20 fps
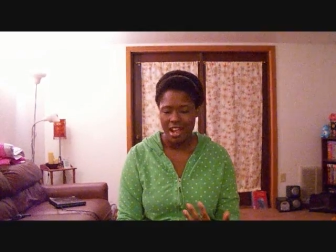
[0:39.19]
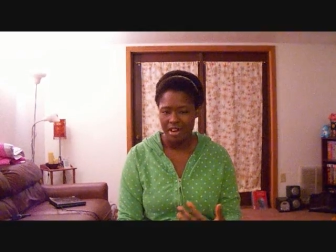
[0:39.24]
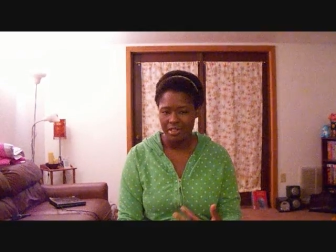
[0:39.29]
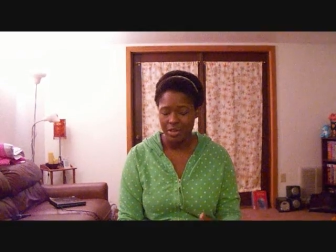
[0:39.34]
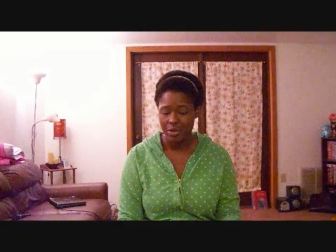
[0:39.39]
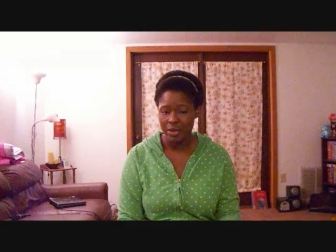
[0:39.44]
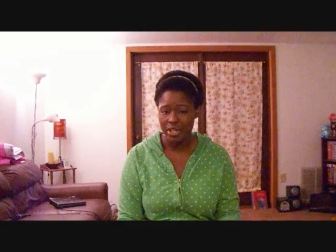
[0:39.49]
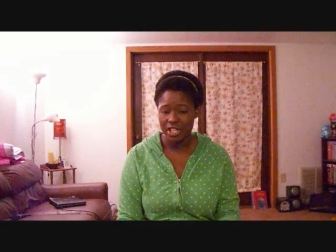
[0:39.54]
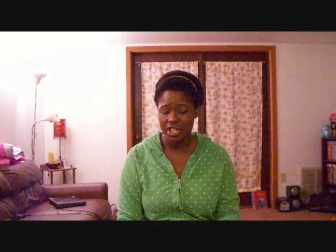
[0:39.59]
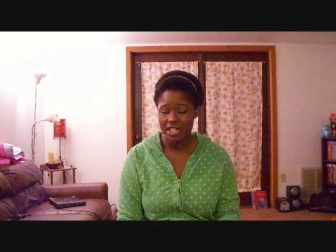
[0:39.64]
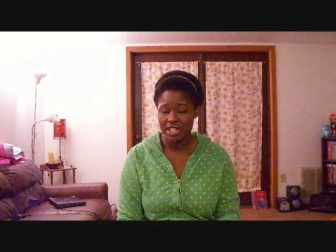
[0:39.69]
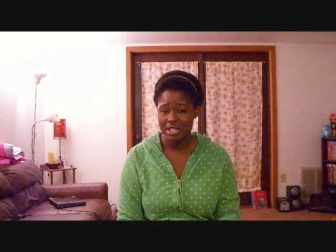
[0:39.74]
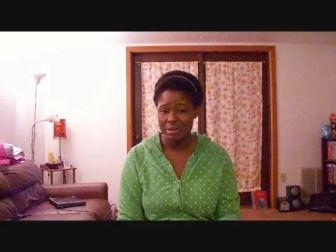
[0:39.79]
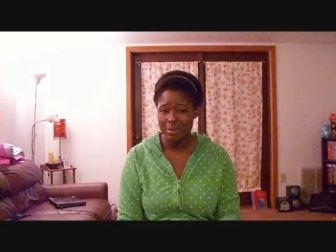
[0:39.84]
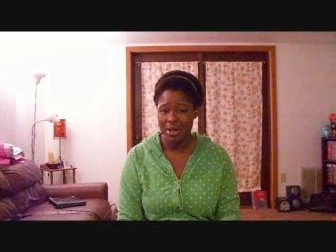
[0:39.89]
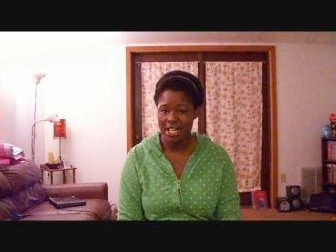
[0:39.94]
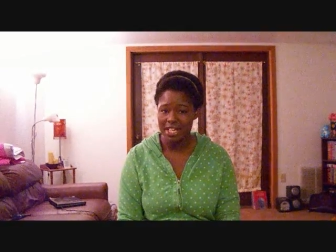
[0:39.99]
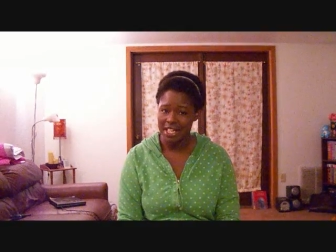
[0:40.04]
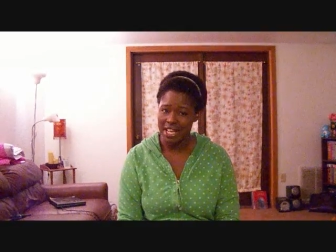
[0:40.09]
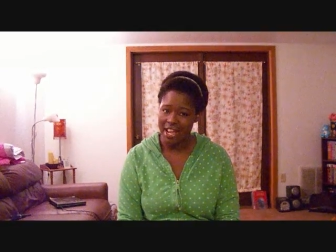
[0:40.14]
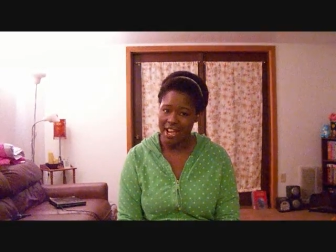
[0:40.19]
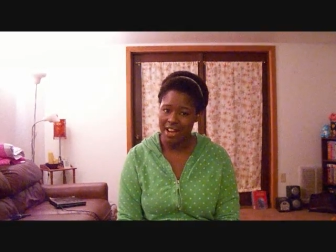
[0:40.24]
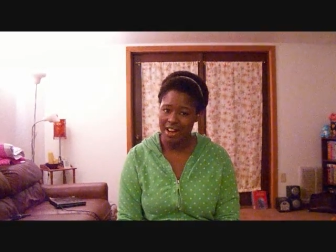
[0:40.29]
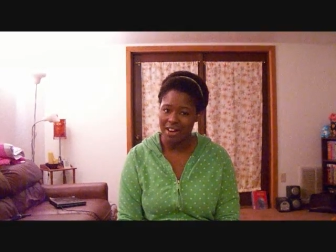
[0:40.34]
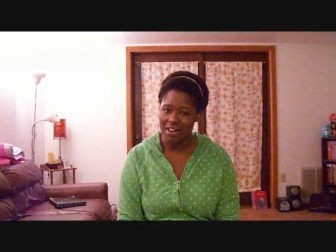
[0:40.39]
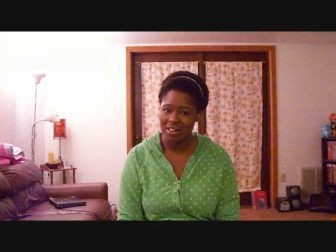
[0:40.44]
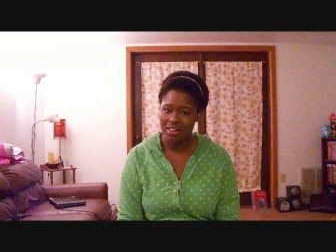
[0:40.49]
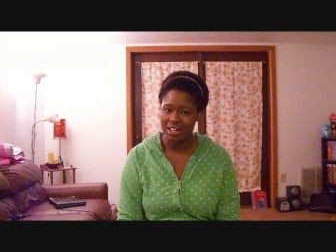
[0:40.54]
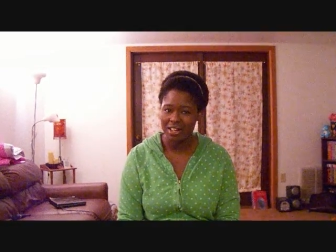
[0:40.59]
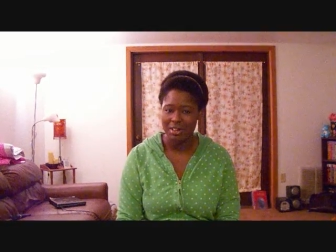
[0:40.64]
Everyone knows by
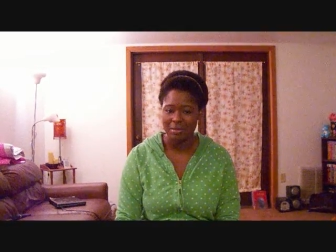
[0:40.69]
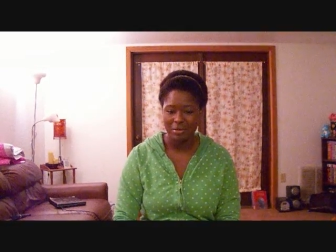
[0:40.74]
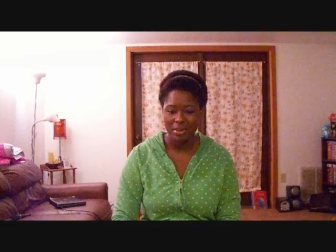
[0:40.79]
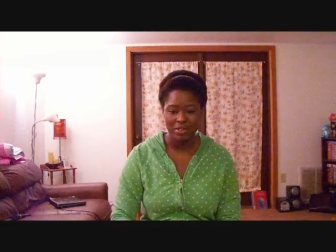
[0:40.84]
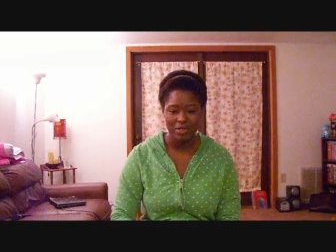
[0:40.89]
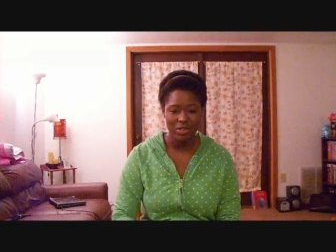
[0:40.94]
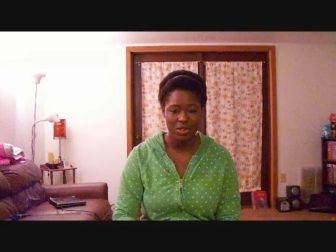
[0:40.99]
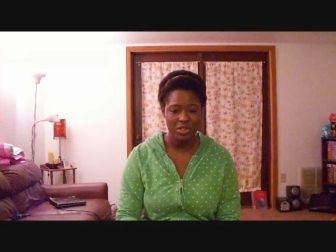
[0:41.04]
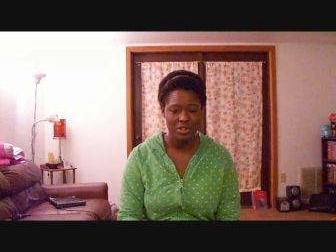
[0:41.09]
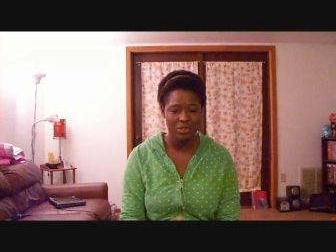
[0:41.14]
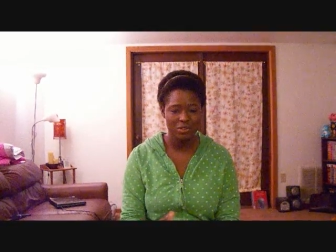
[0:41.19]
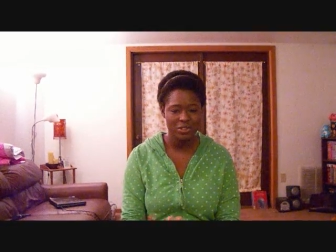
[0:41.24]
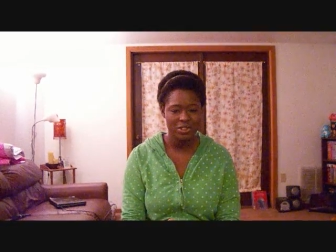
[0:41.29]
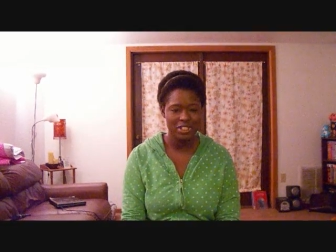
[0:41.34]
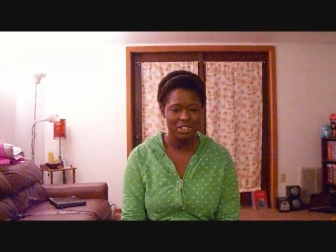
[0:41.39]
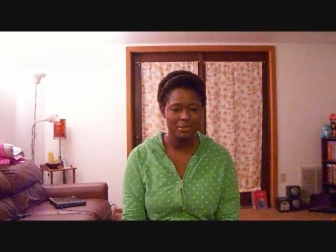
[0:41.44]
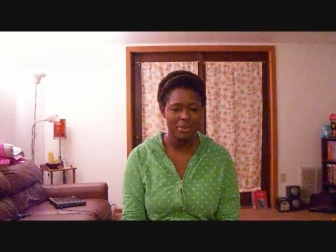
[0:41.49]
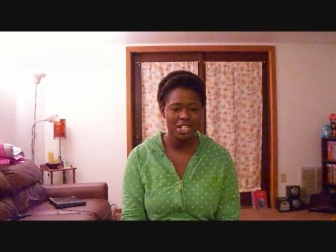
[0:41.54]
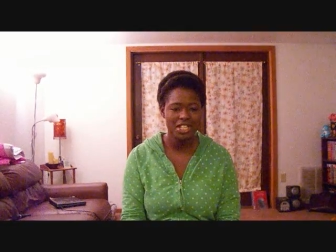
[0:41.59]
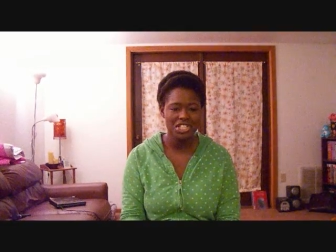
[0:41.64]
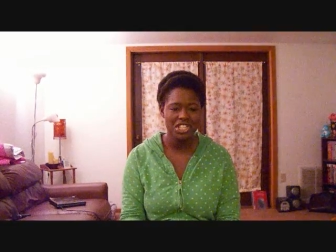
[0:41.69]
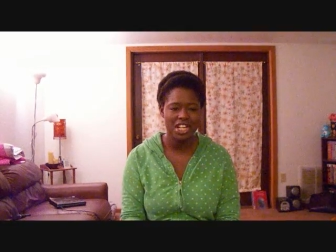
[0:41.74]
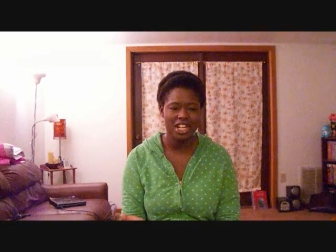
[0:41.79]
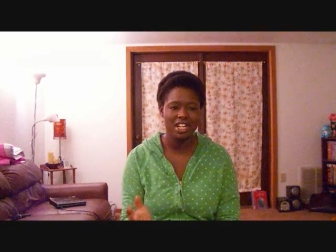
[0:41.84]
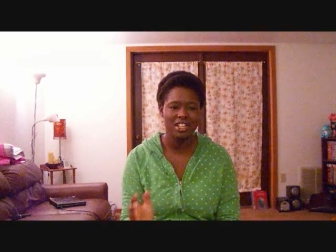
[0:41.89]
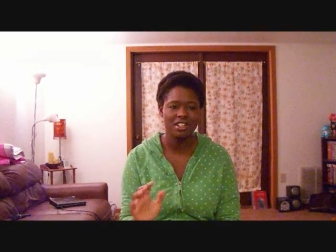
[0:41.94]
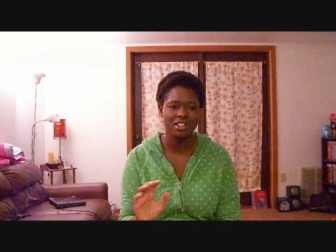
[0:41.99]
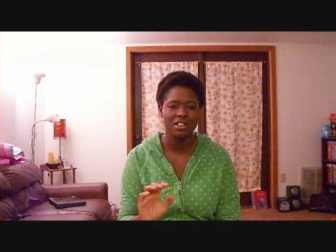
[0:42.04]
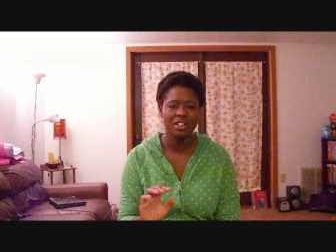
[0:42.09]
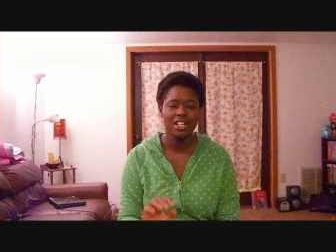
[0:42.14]
now, everyone who views my
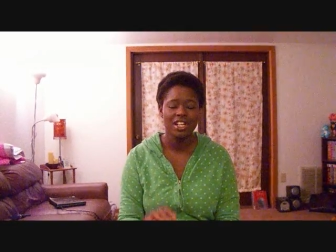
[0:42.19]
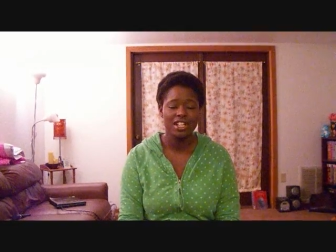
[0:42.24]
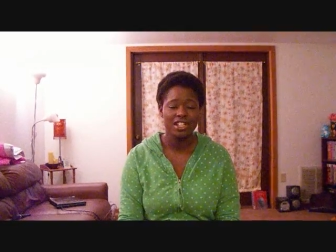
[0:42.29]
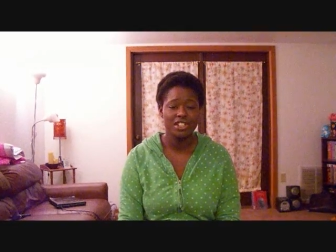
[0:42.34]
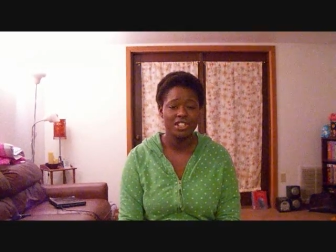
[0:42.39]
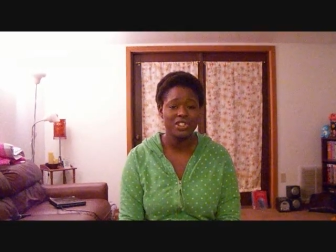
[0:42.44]
channel